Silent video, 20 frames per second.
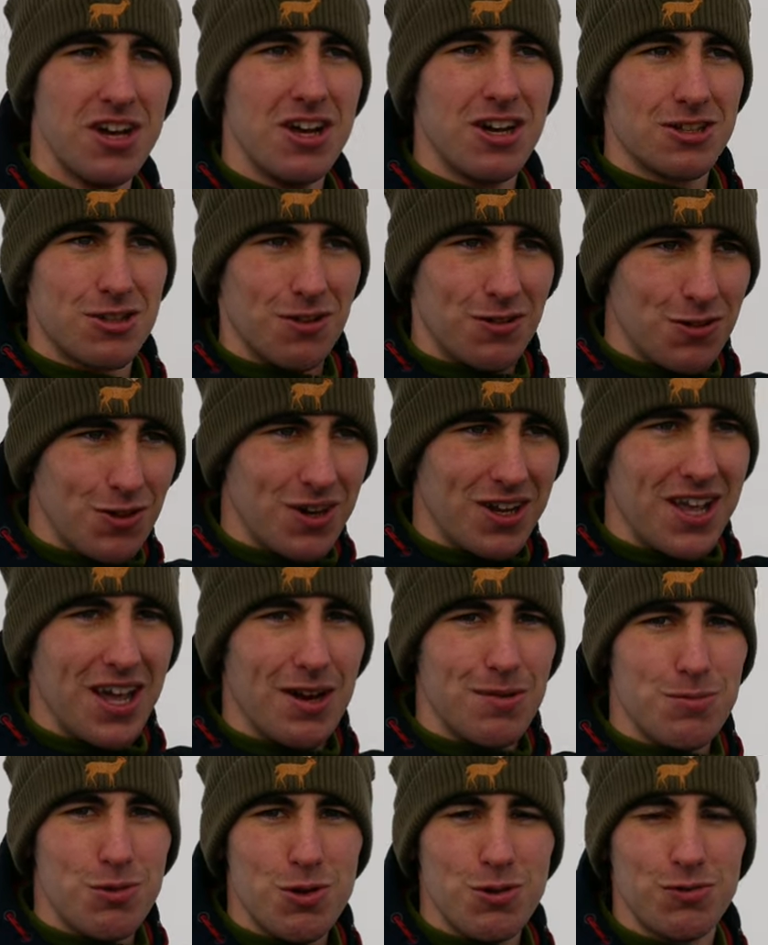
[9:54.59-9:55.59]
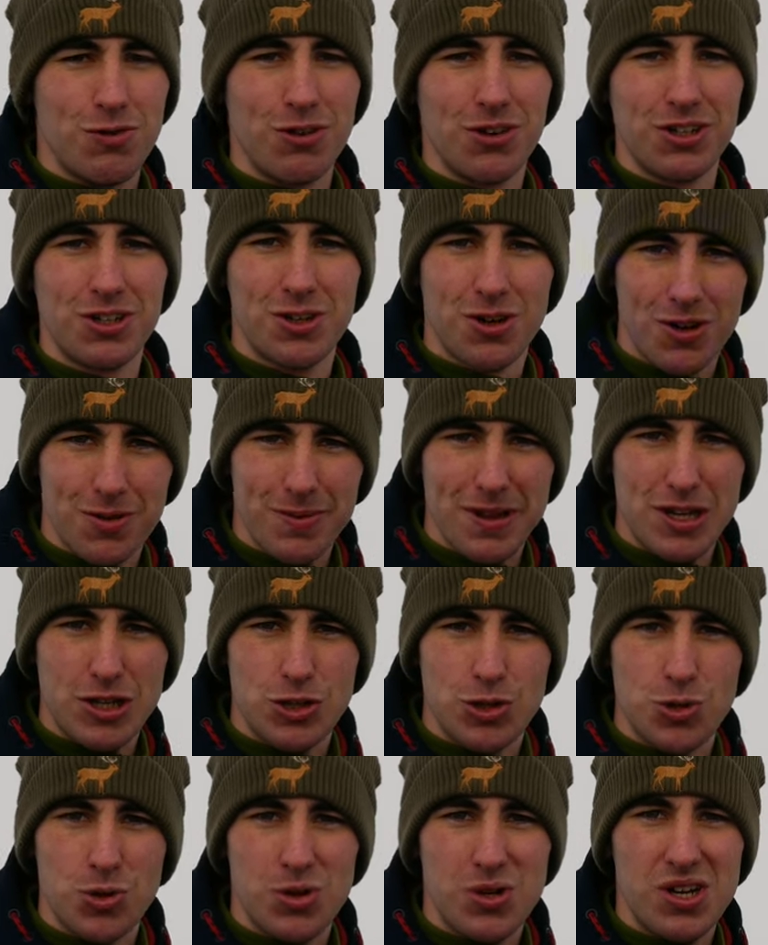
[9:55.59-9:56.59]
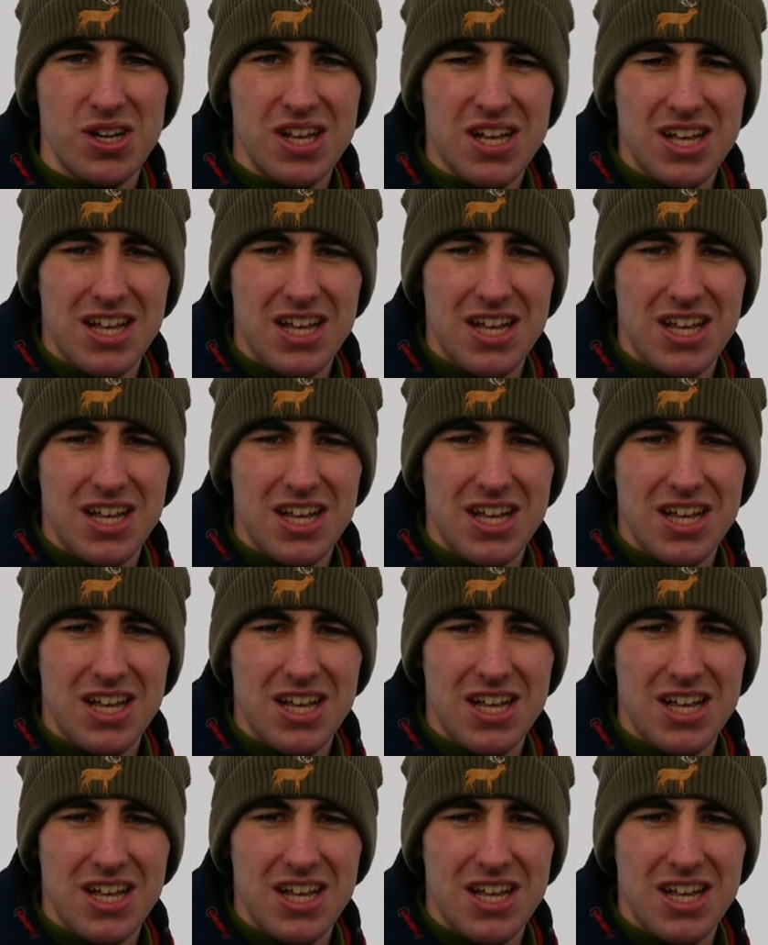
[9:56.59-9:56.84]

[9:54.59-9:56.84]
So I've got to get a move on, got to make sure